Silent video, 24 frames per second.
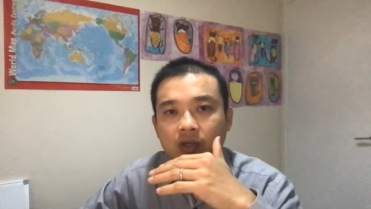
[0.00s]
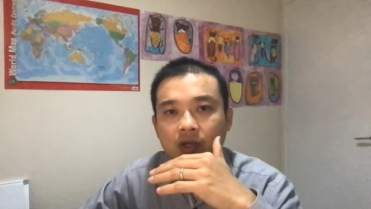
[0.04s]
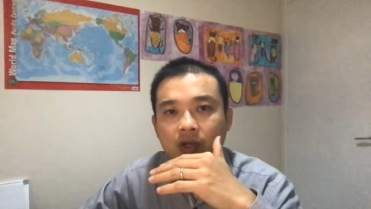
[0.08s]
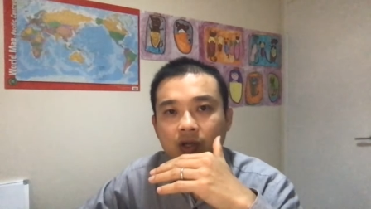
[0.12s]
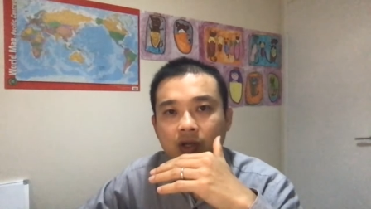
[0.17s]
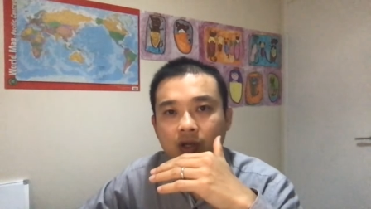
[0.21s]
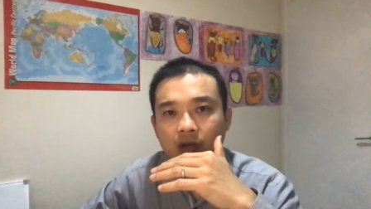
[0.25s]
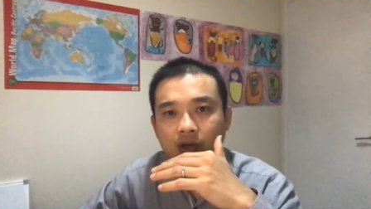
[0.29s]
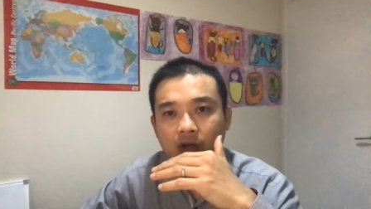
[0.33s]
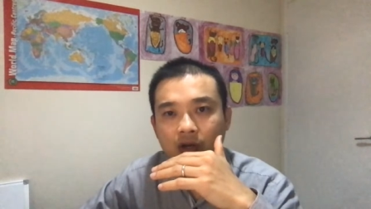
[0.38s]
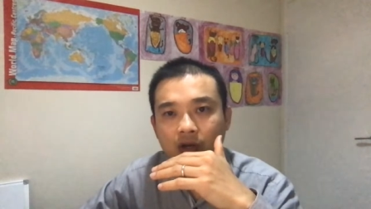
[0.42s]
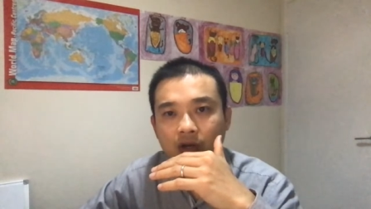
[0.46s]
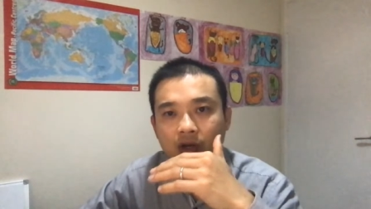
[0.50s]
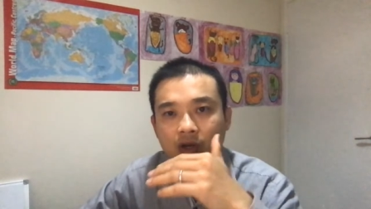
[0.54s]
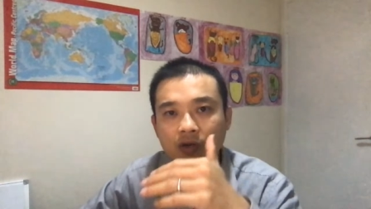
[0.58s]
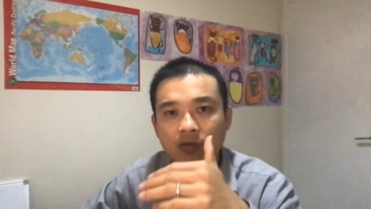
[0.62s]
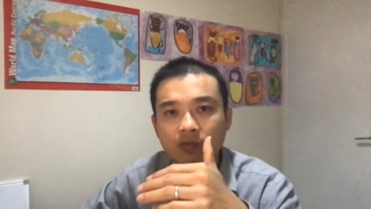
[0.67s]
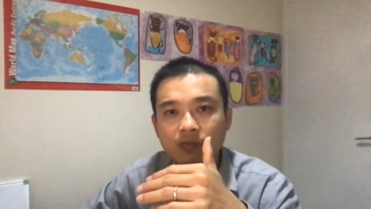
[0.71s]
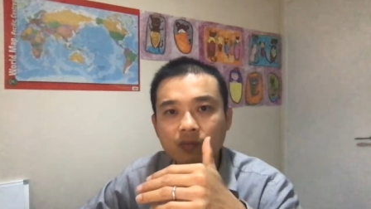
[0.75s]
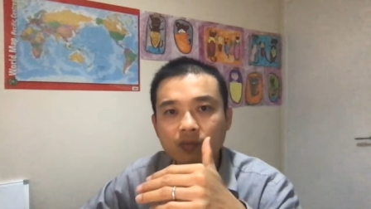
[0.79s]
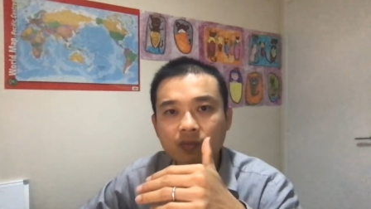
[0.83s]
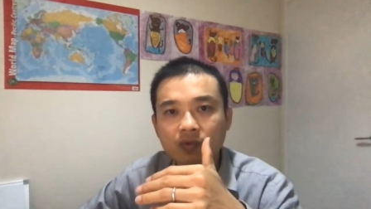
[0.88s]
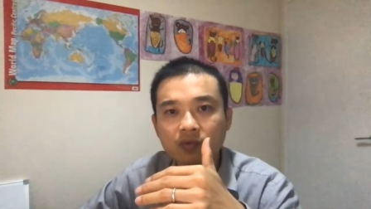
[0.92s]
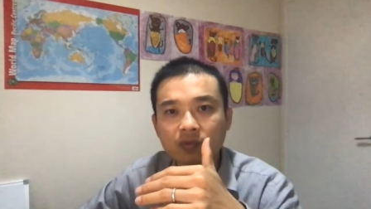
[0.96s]
a lot
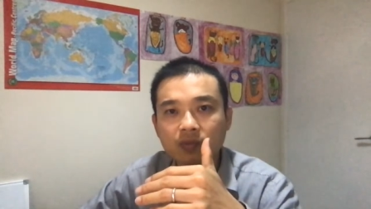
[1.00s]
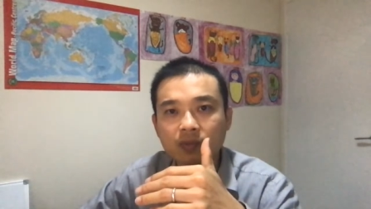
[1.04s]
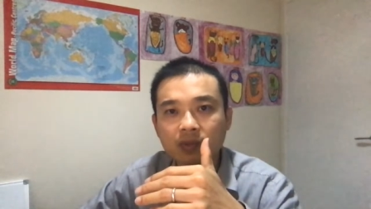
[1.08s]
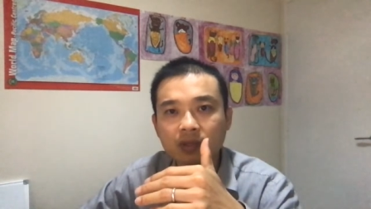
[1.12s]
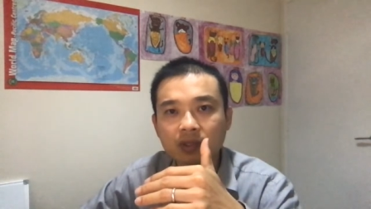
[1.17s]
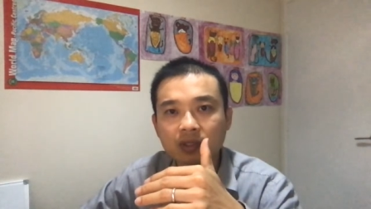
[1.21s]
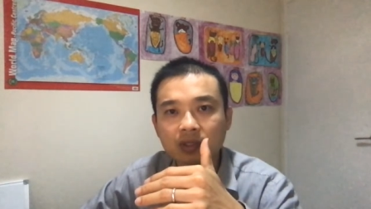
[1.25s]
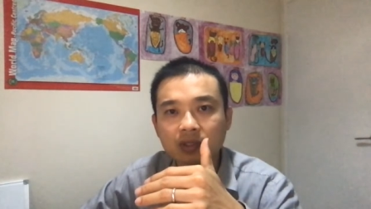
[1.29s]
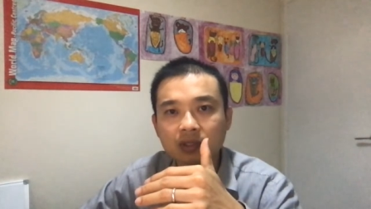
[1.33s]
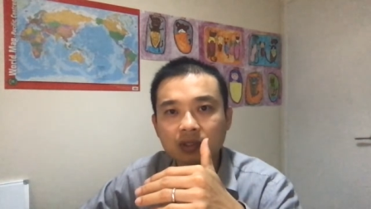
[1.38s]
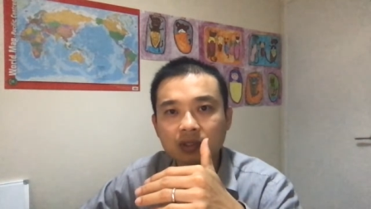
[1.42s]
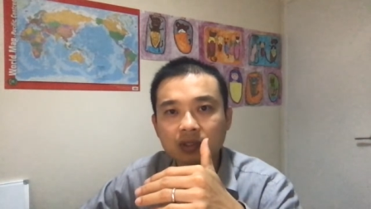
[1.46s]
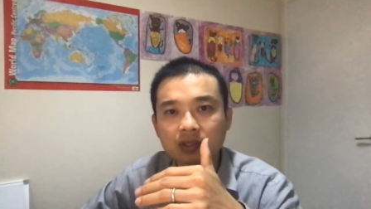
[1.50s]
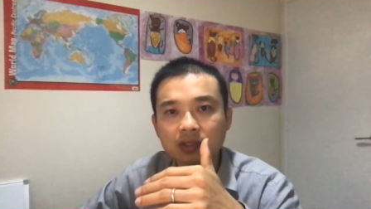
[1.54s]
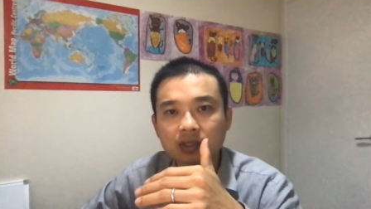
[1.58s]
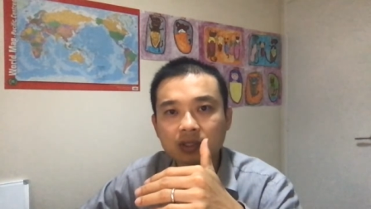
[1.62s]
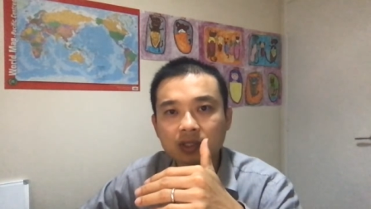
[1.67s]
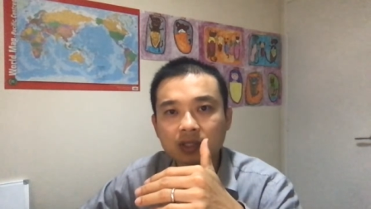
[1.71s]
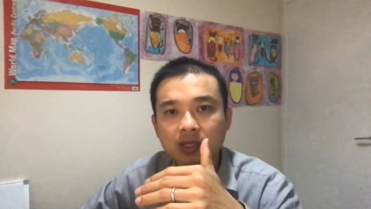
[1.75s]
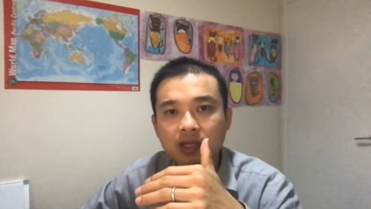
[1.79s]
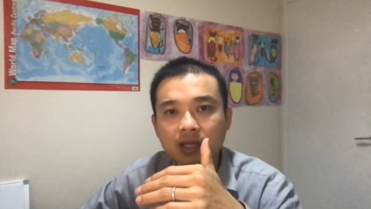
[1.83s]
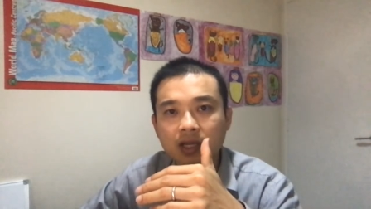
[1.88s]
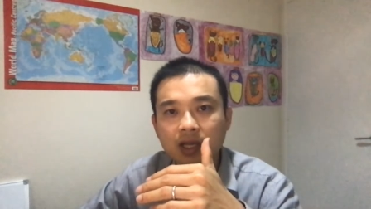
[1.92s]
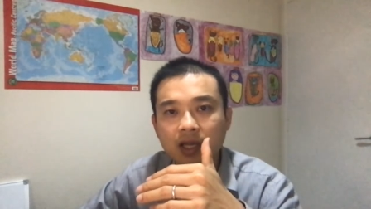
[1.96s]
of movements
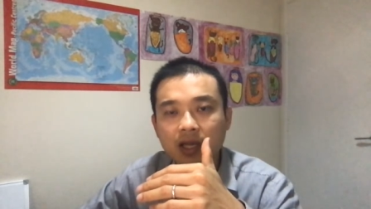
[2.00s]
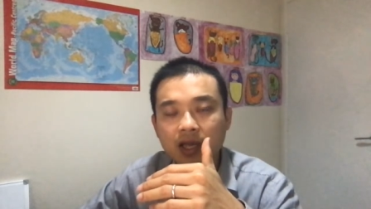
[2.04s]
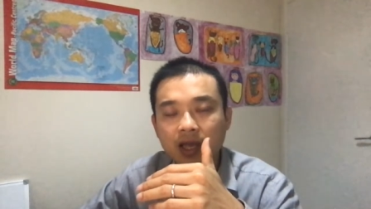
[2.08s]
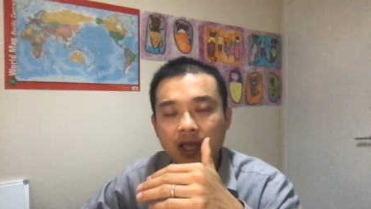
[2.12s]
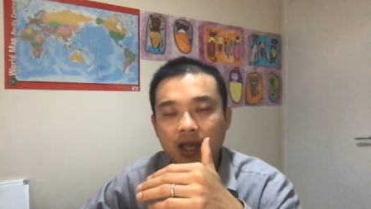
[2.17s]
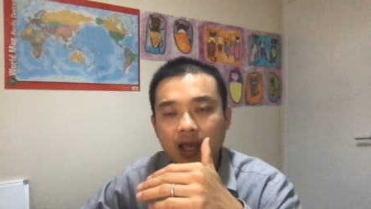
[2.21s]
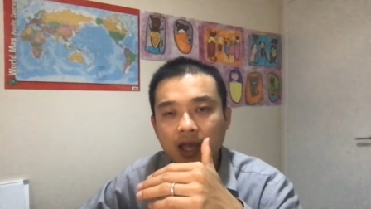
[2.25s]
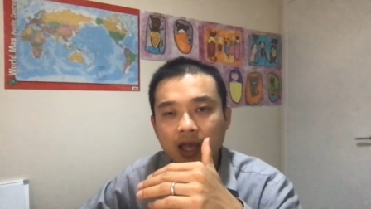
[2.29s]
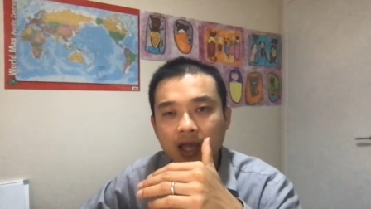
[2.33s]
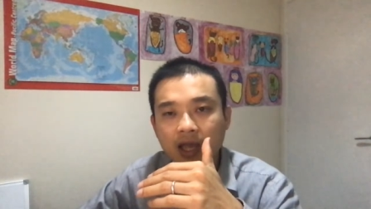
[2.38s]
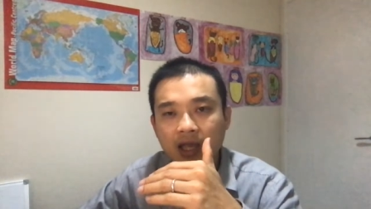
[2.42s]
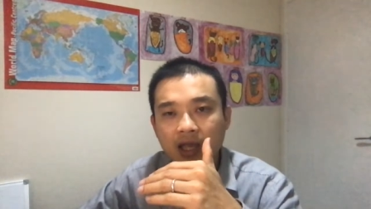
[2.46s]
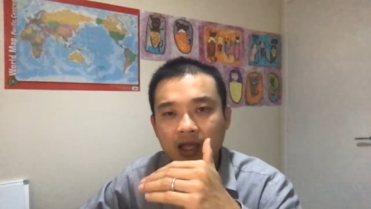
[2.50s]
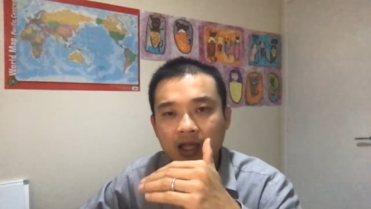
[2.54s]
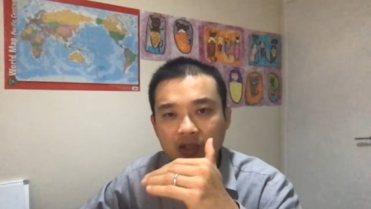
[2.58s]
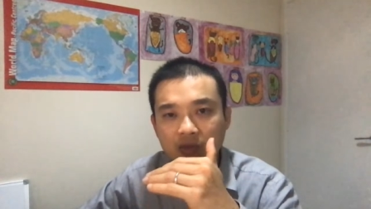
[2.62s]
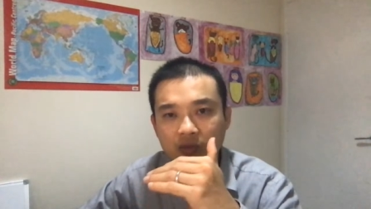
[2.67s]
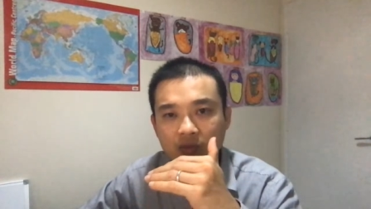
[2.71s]
as